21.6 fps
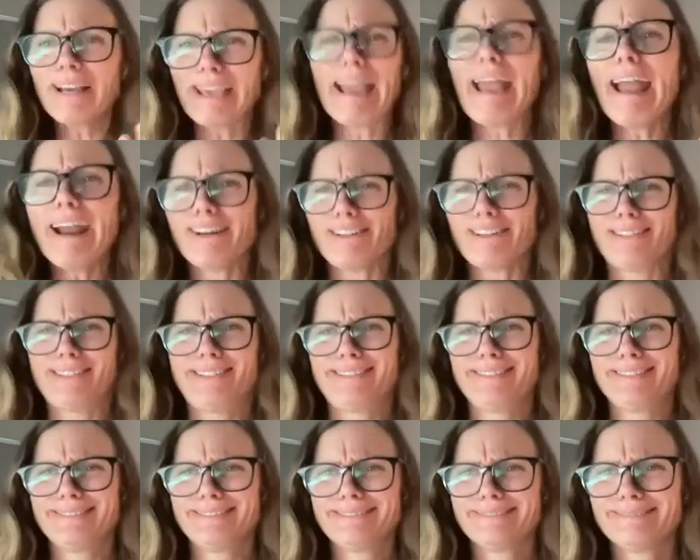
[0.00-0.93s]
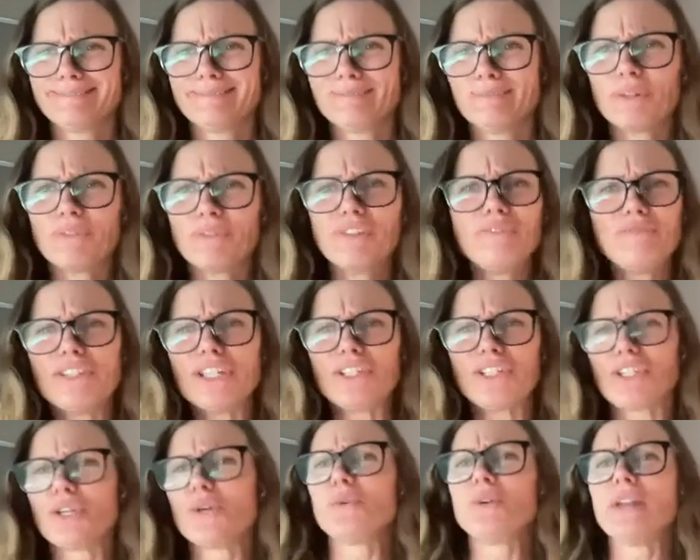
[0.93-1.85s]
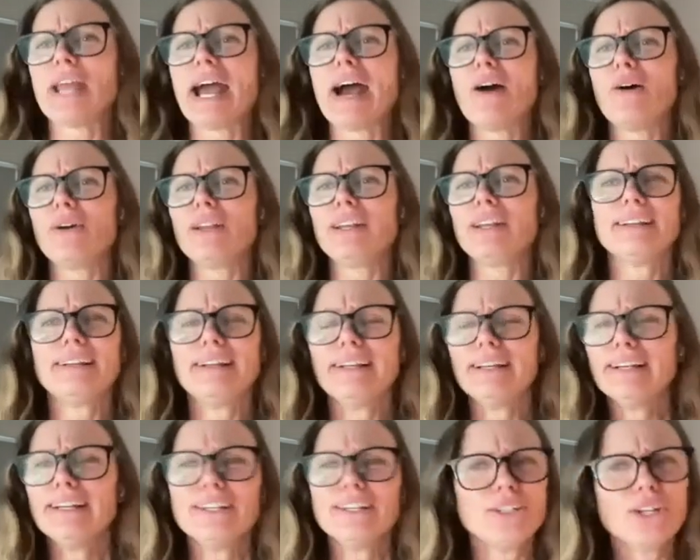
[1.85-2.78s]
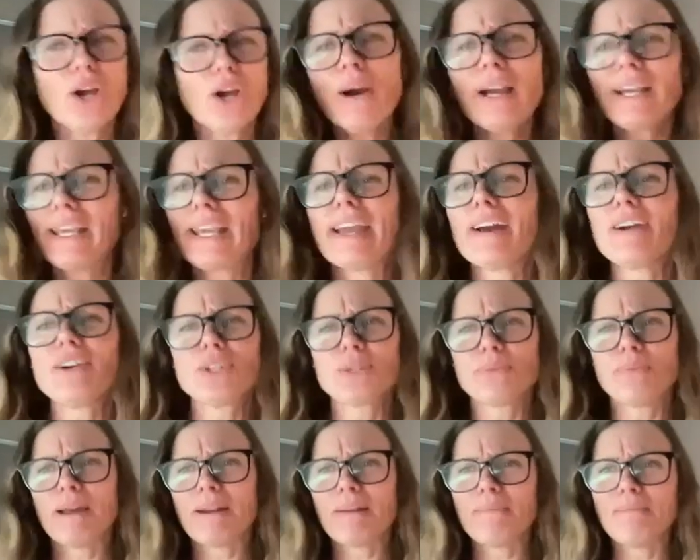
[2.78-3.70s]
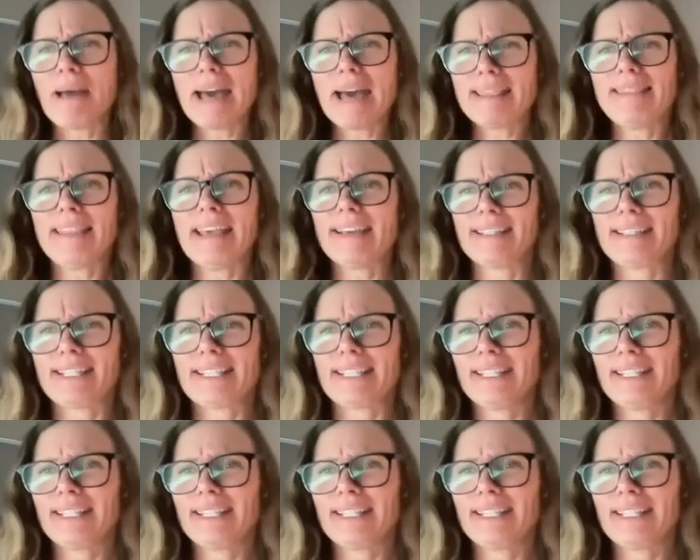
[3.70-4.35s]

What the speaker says: No one cares. We're 52 now and no one cares about a bad